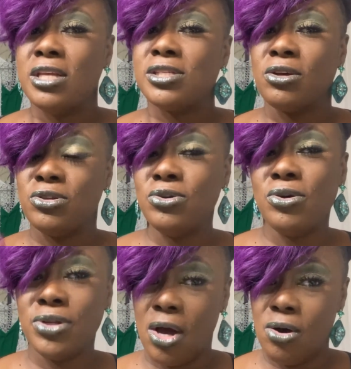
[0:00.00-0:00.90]
So,
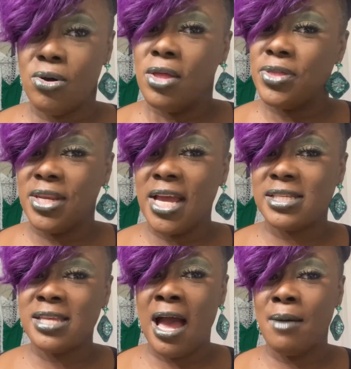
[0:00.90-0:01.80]
you'll know the
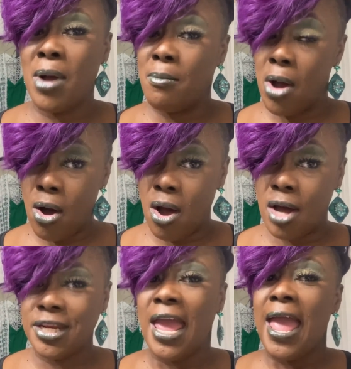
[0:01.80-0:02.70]
next time I'm
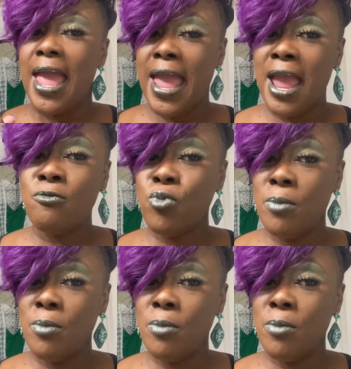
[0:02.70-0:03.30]
on. And